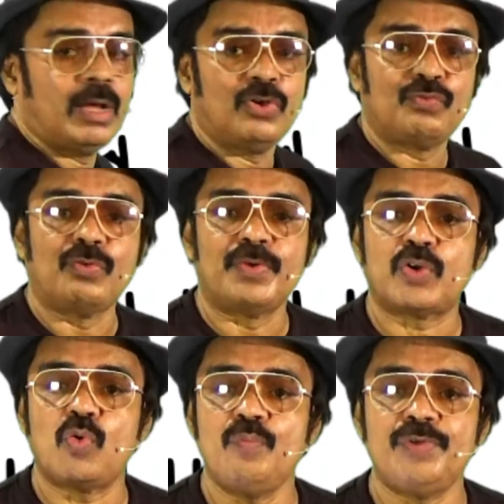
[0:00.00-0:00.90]
For
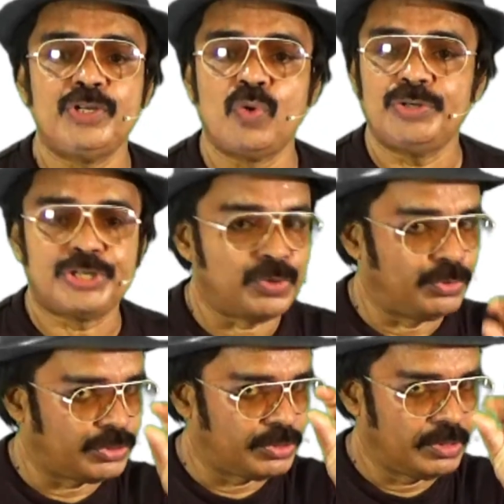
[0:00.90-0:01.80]
vacuum we don't
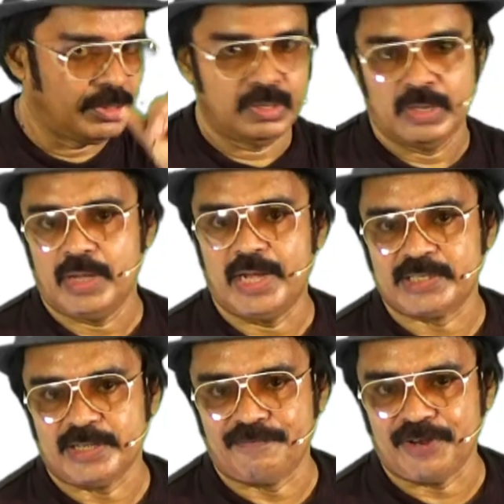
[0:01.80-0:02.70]
use a
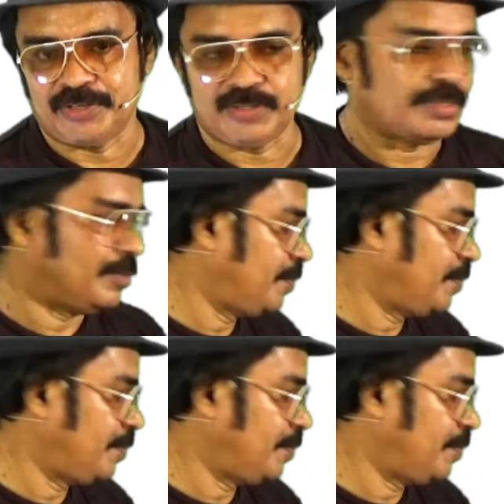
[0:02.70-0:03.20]
suffix.